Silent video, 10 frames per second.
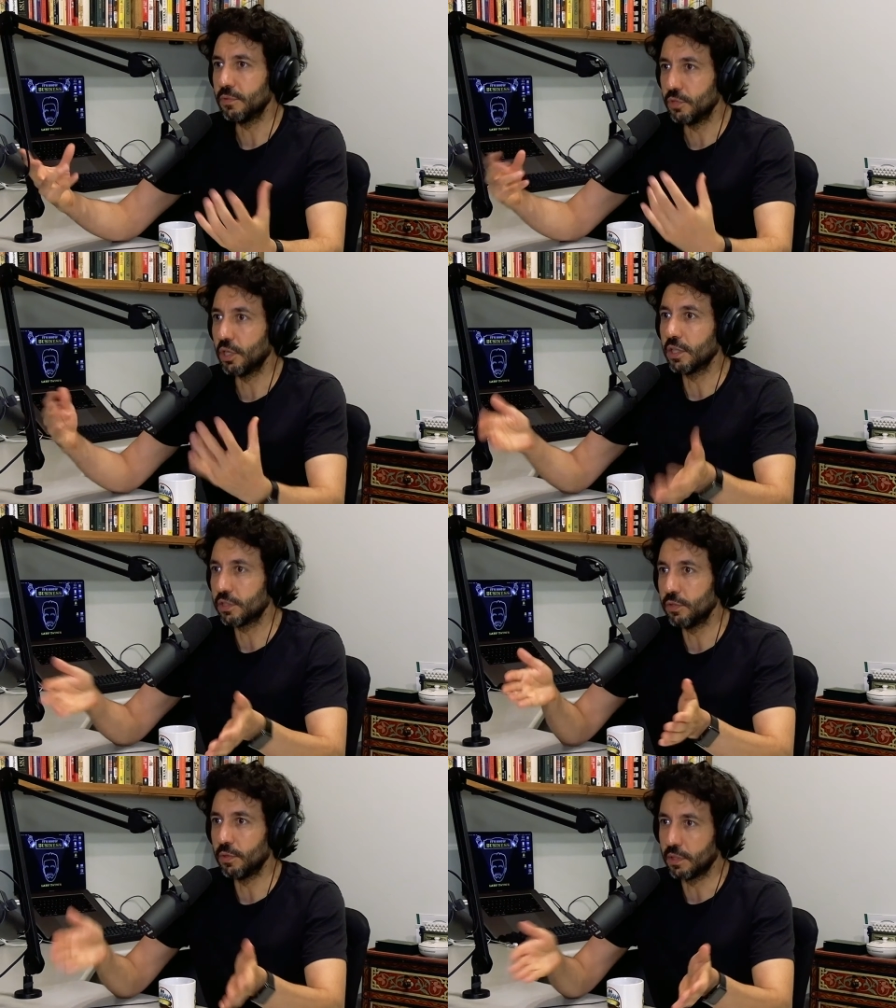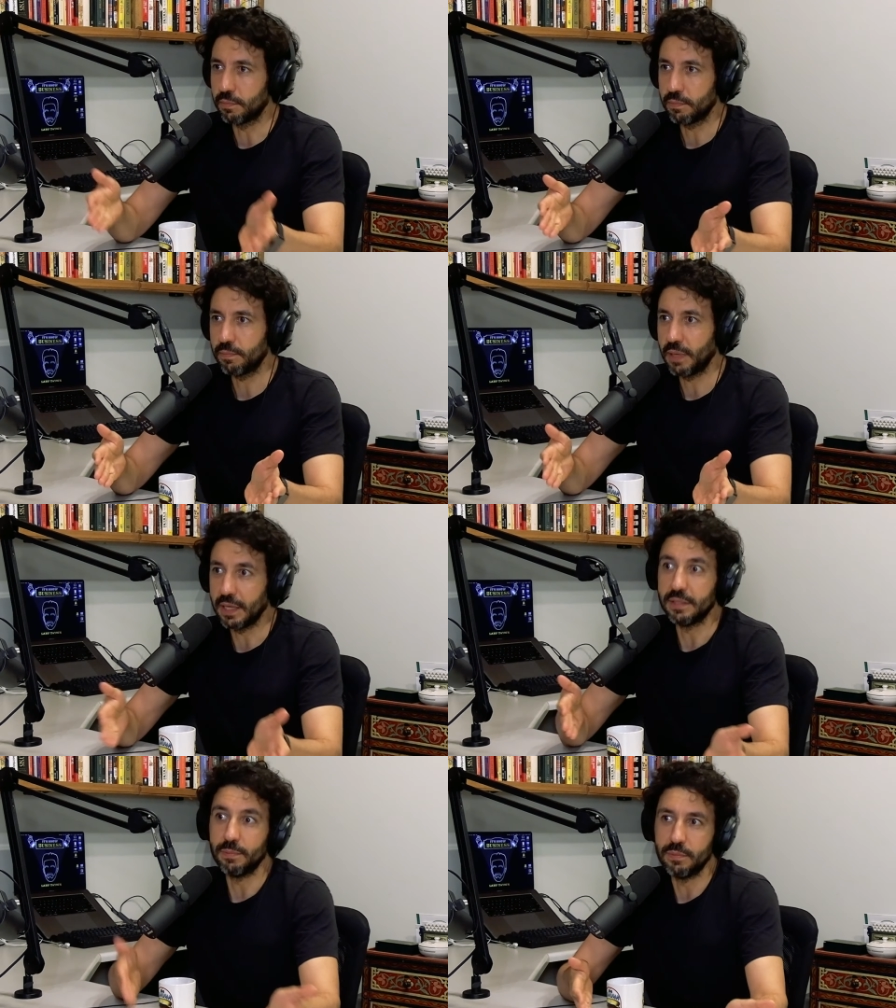just doing
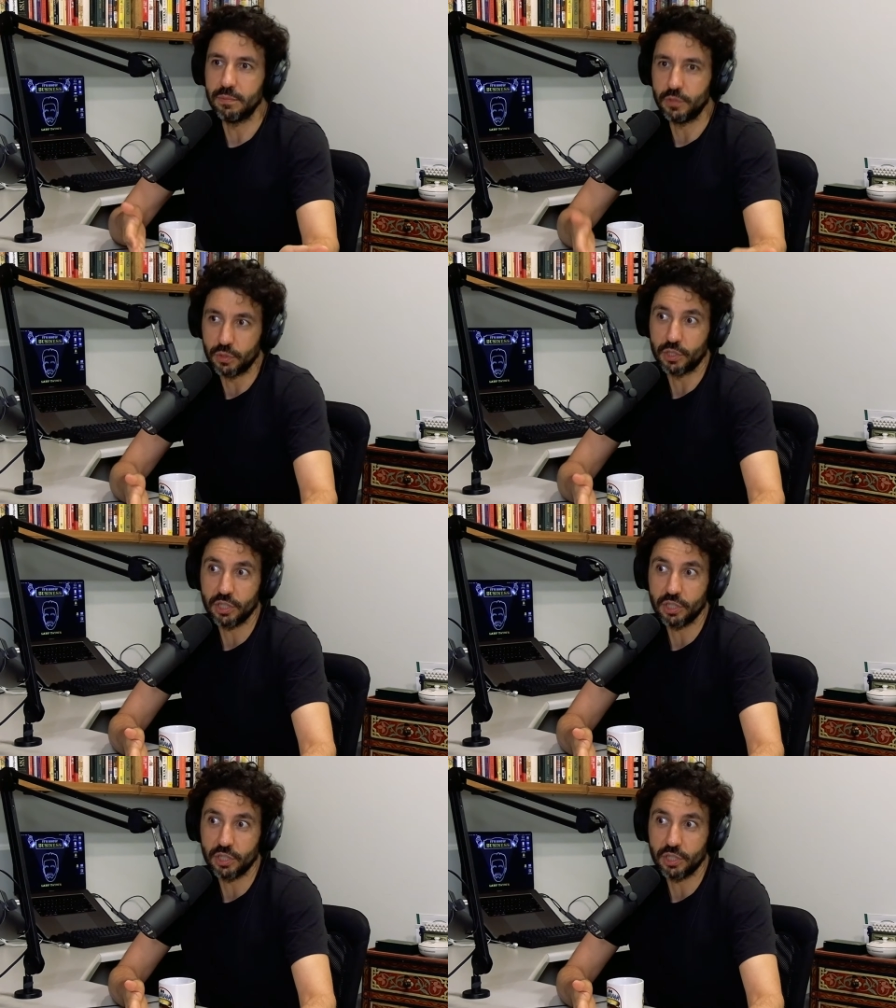paid to doing